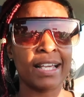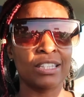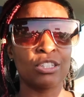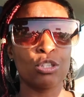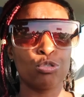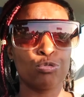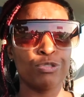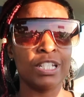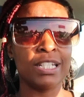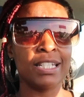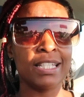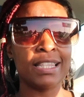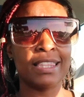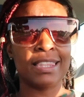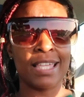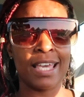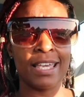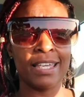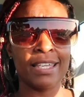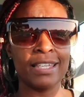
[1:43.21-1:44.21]
I got the three D
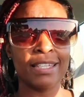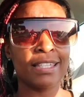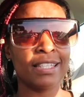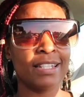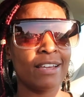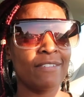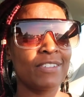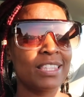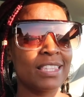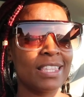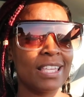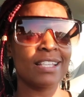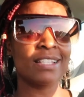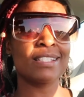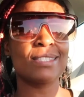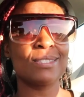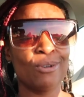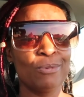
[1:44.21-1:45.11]
thing and everything,